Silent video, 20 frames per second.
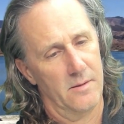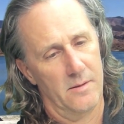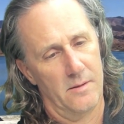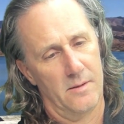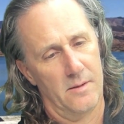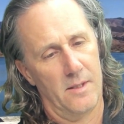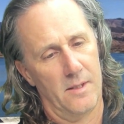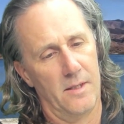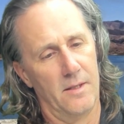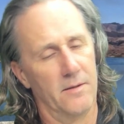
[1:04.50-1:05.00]

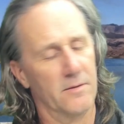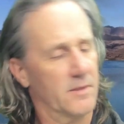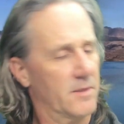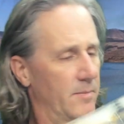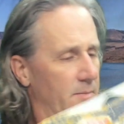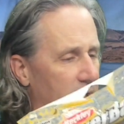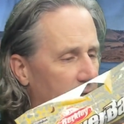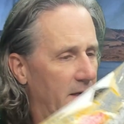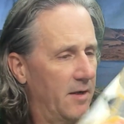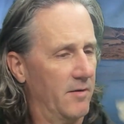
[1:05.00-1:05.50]
I don't know, some
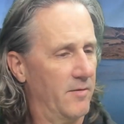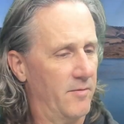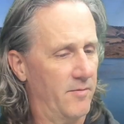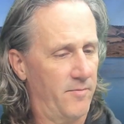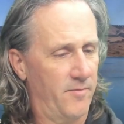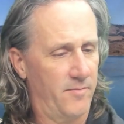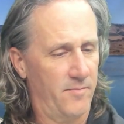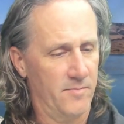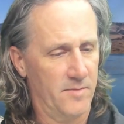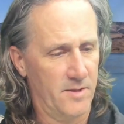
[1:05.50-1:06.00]
kind
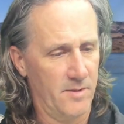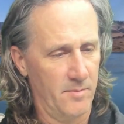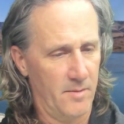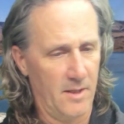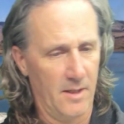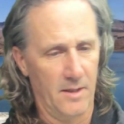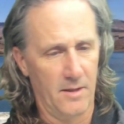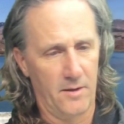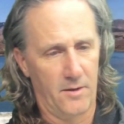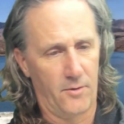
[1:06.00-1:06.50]

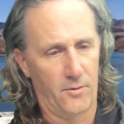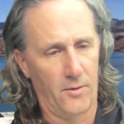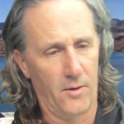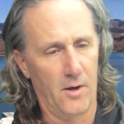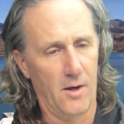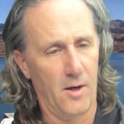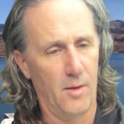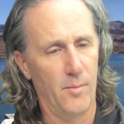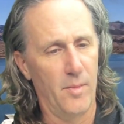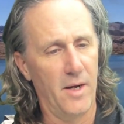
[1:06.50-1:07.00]
of
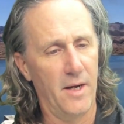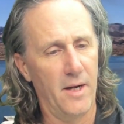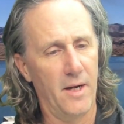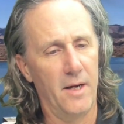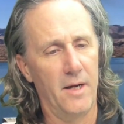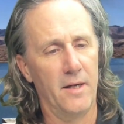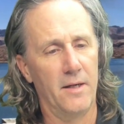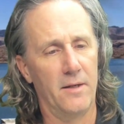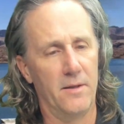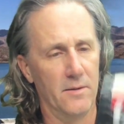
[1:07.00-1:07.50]
craw
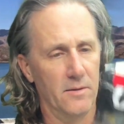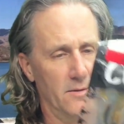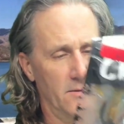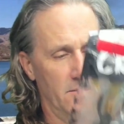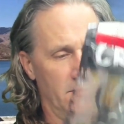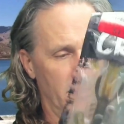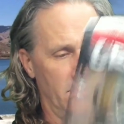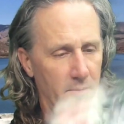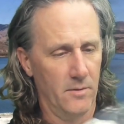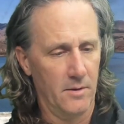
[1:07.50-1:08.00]
bait
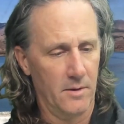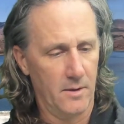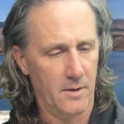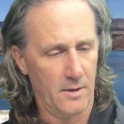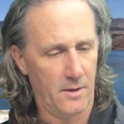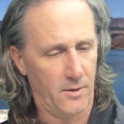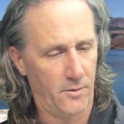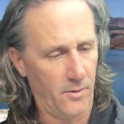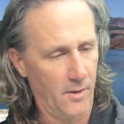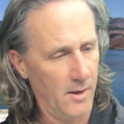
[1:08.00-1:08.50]
or a
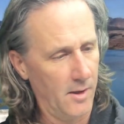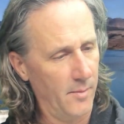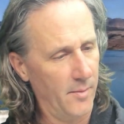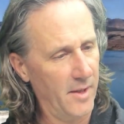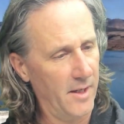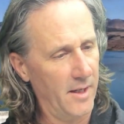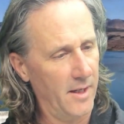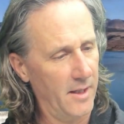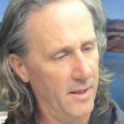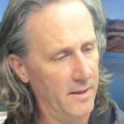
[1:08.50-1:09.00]
craw
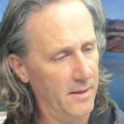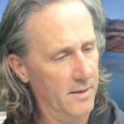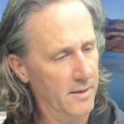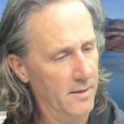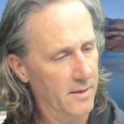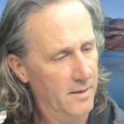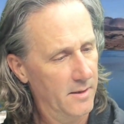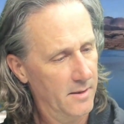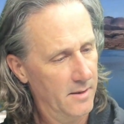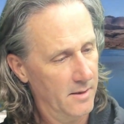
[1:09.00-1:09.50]
bait.
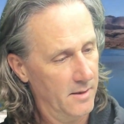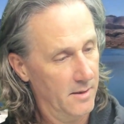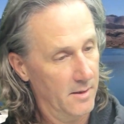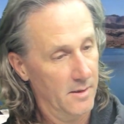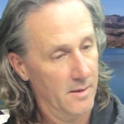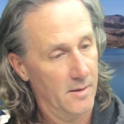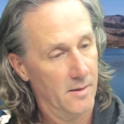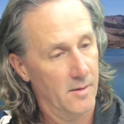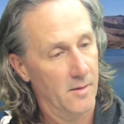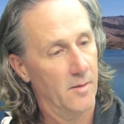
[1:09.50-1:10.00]

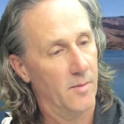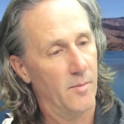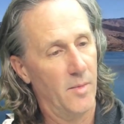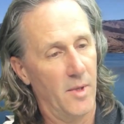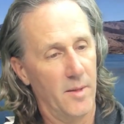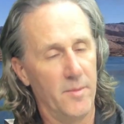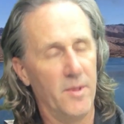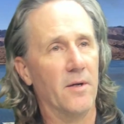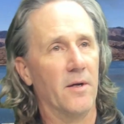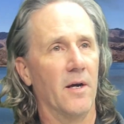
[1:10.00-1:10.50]

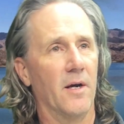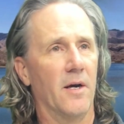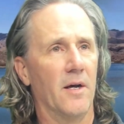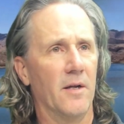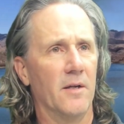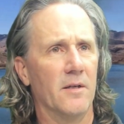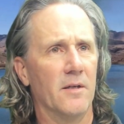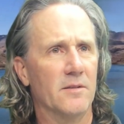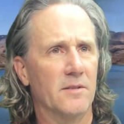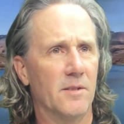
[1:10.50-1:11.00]
Maybe you got
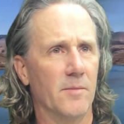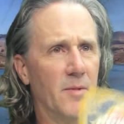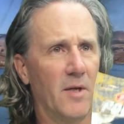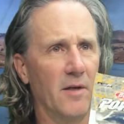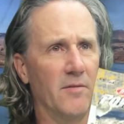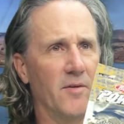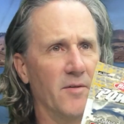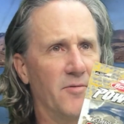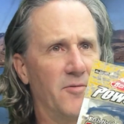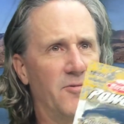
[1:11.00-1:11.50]
some kind of
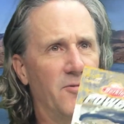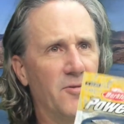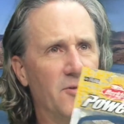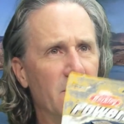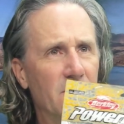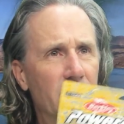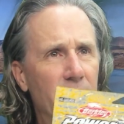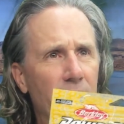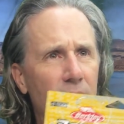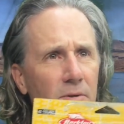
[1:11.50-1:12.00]
a
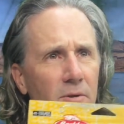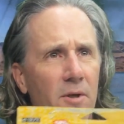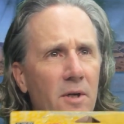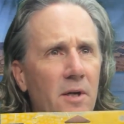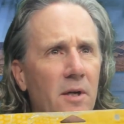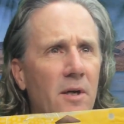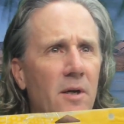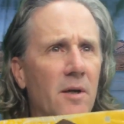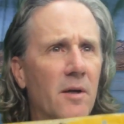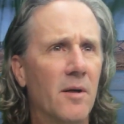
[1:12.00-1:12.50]
fluke.
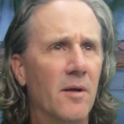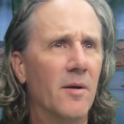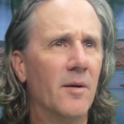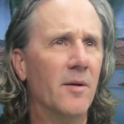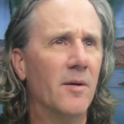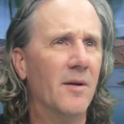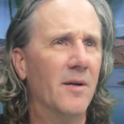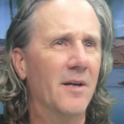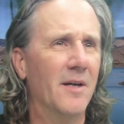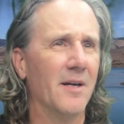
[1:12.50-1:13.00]

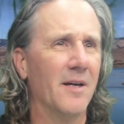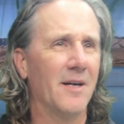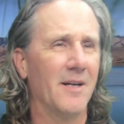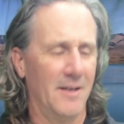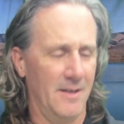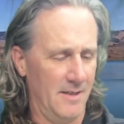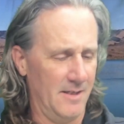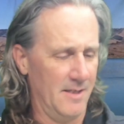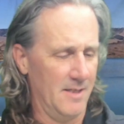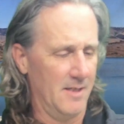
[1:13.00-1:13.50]

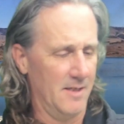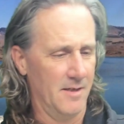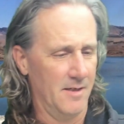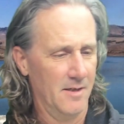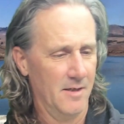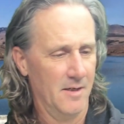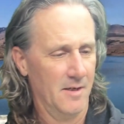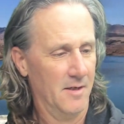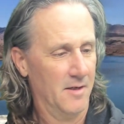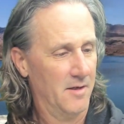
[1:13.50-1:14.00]
A
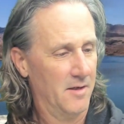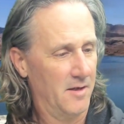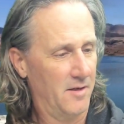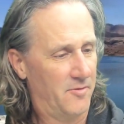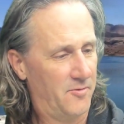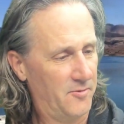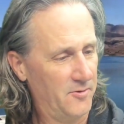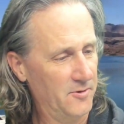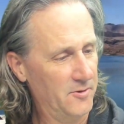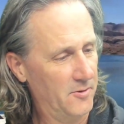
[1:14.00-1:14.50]

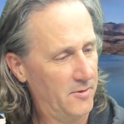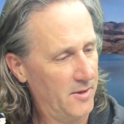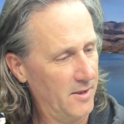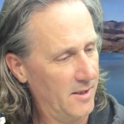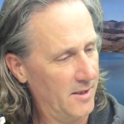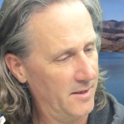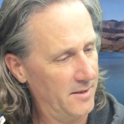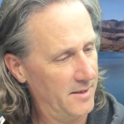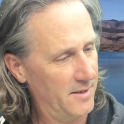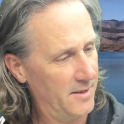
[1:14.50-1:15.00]
fluke
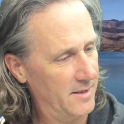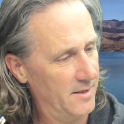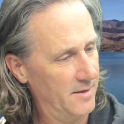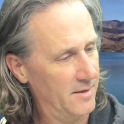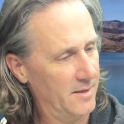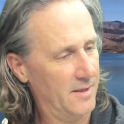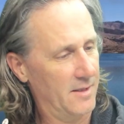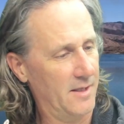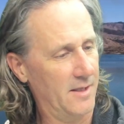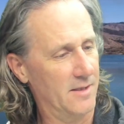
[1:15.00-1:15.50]
on there.
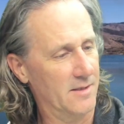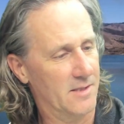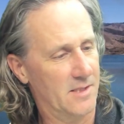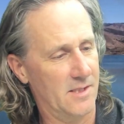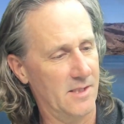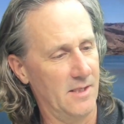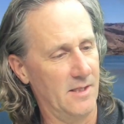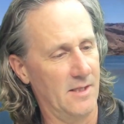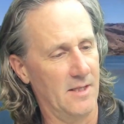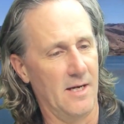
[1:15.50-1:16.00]
You can't
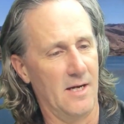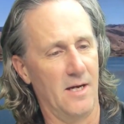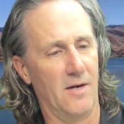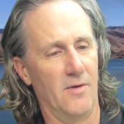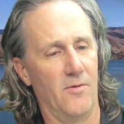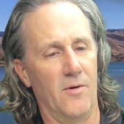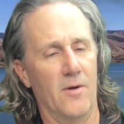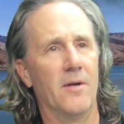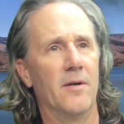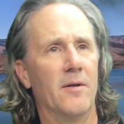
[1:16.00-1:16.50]
see that
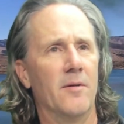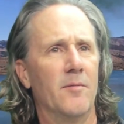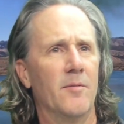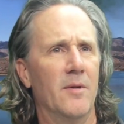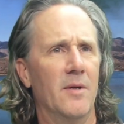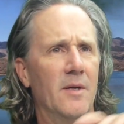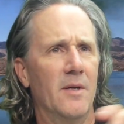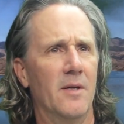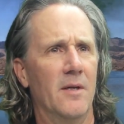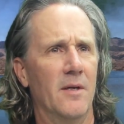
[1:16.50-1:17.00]
one.
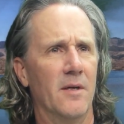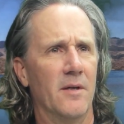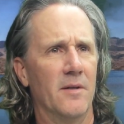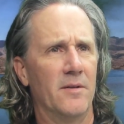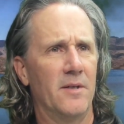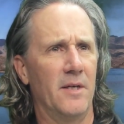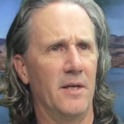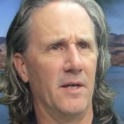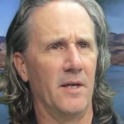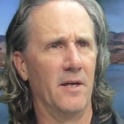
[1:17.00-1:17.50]

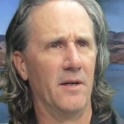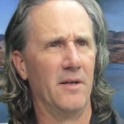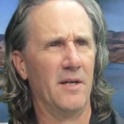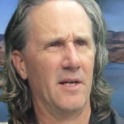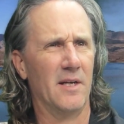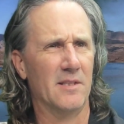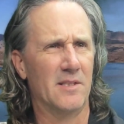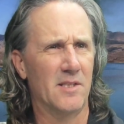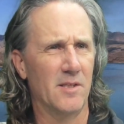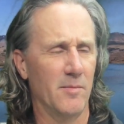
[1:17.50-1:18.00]
There you go. You
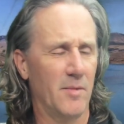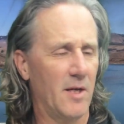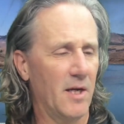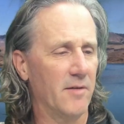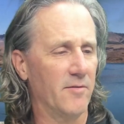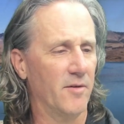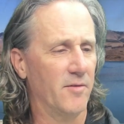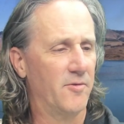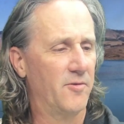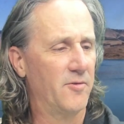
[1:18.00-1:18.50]
got some kind of
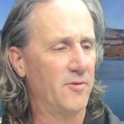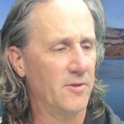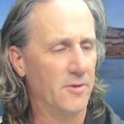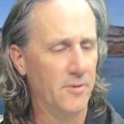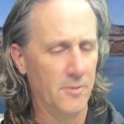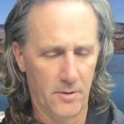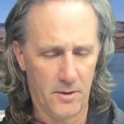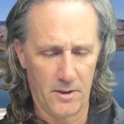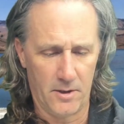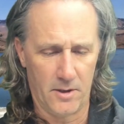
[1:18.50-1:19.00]
a
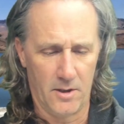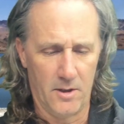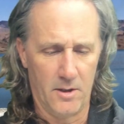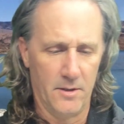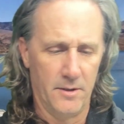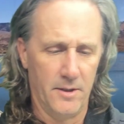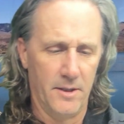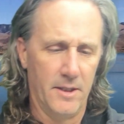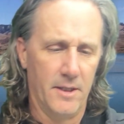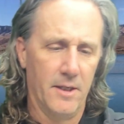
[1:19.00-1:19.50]
fluke on
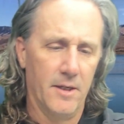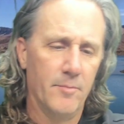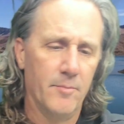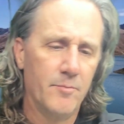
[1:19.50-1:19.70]
there.